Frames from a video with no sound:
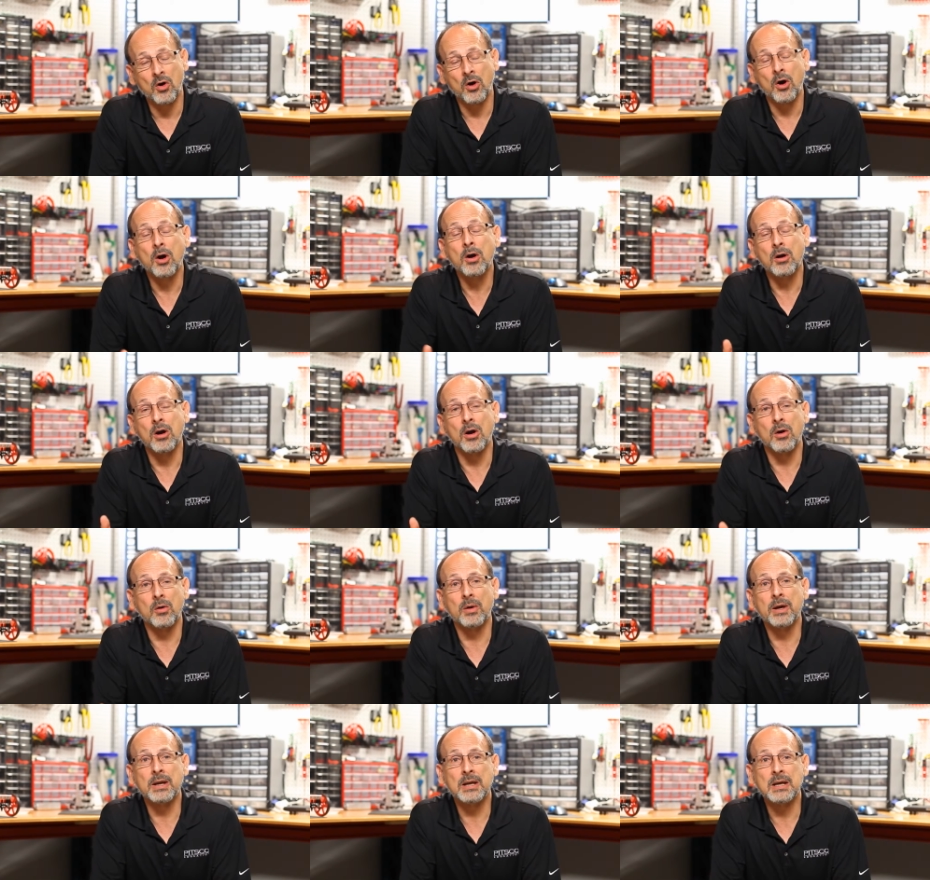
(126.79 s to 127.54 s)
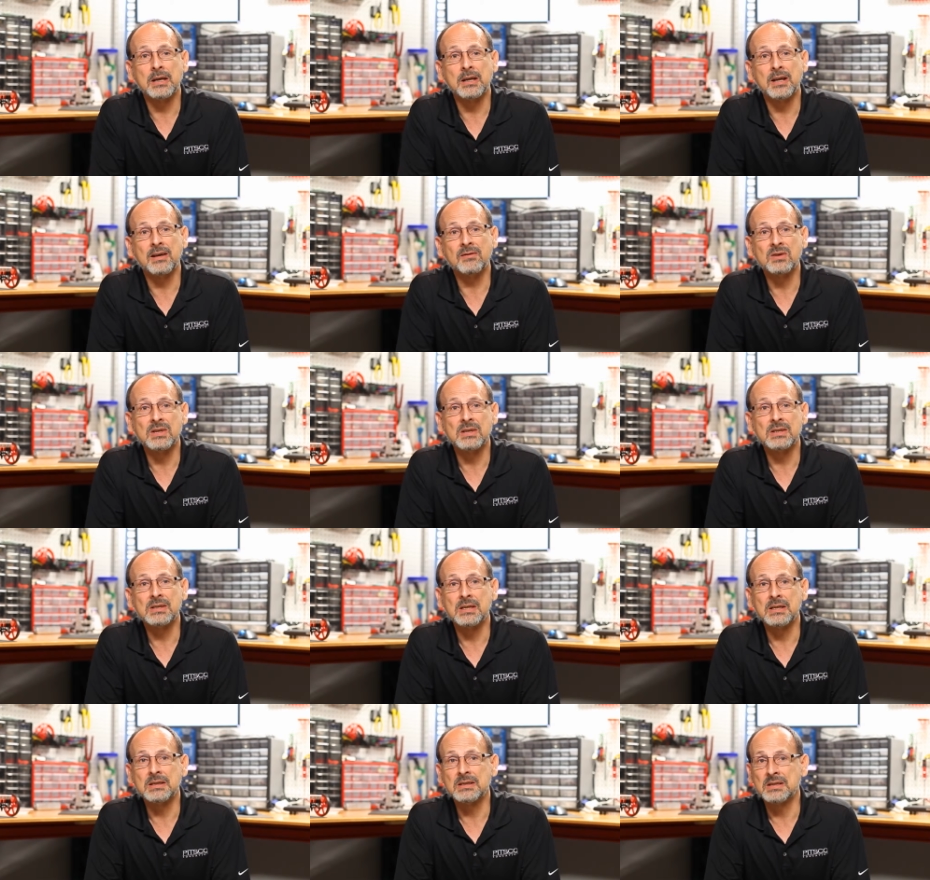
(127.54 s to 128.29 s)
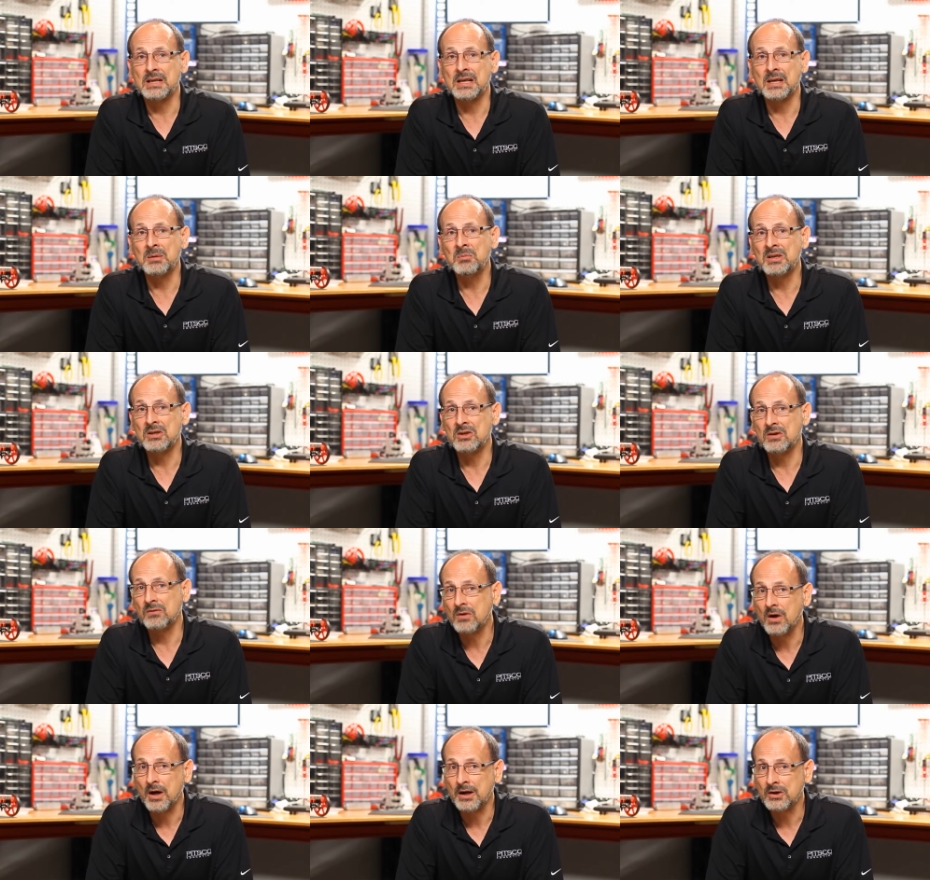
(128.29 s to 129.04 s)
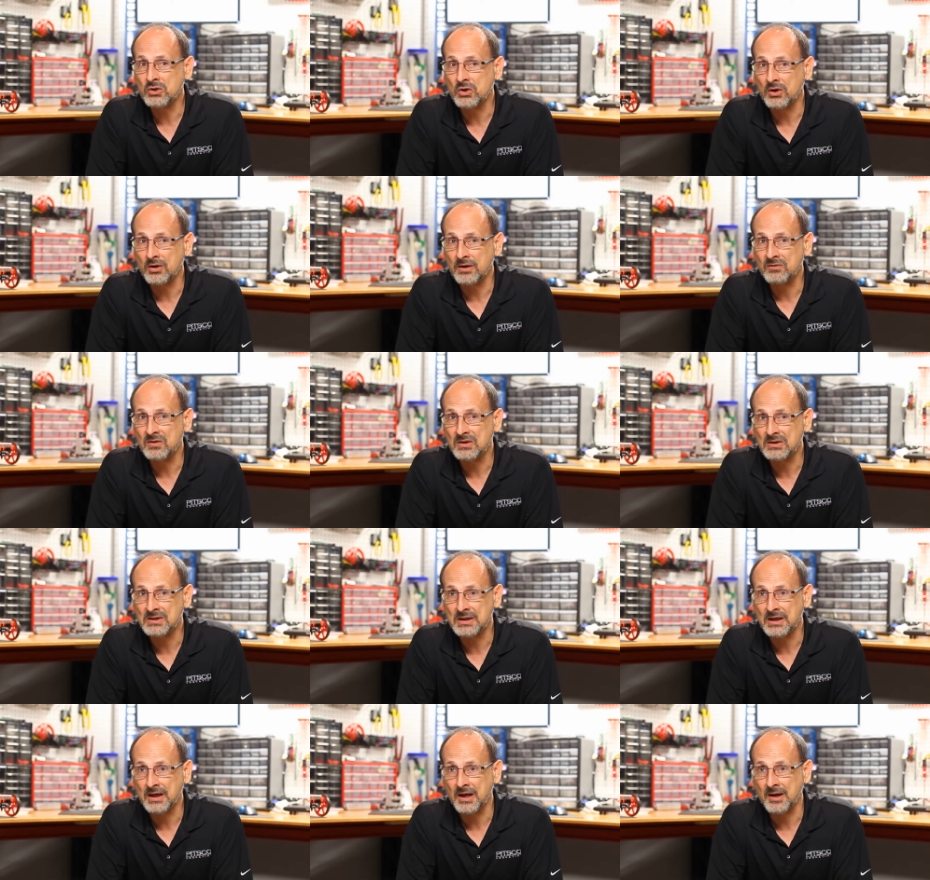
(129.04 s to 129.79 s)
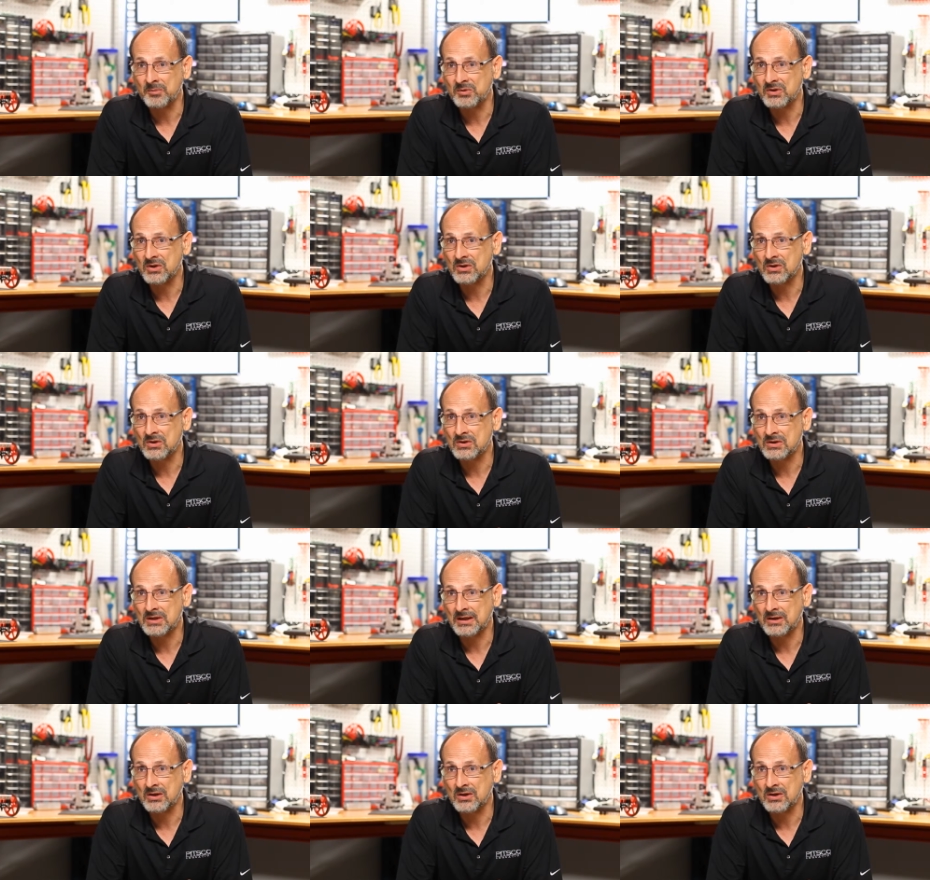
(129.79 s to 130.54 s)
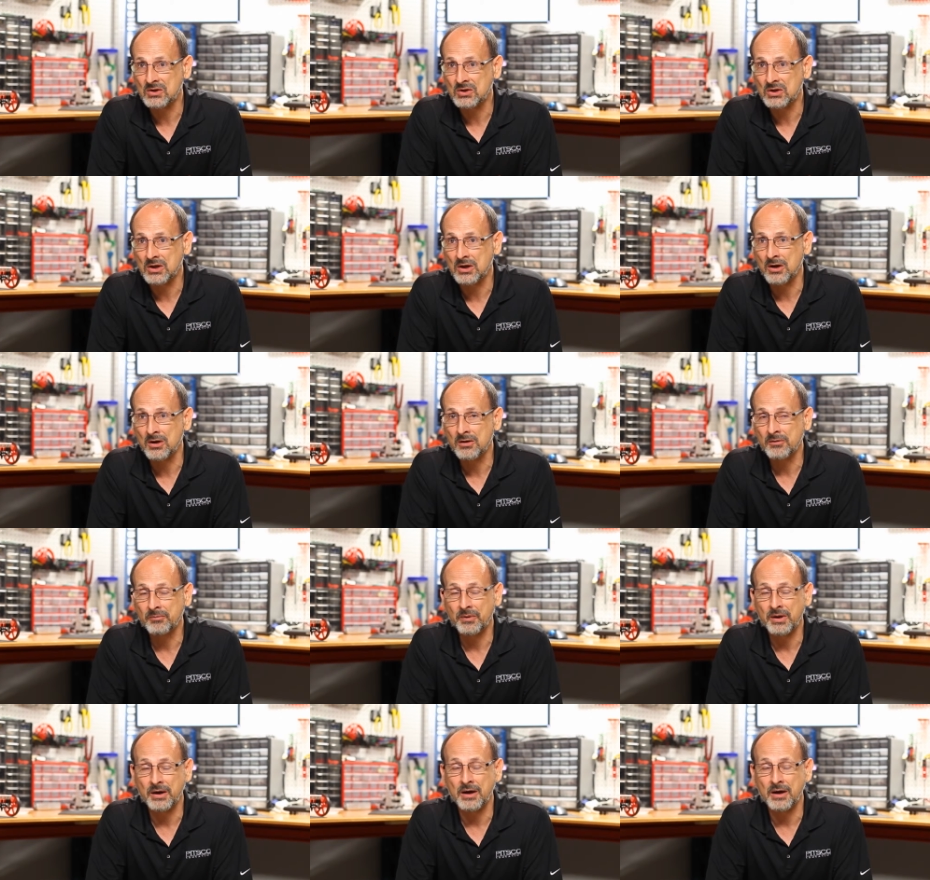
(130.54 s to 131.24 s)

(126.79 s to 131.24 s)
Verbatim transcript: are already an FTC team and you've got your FTC competition set this year,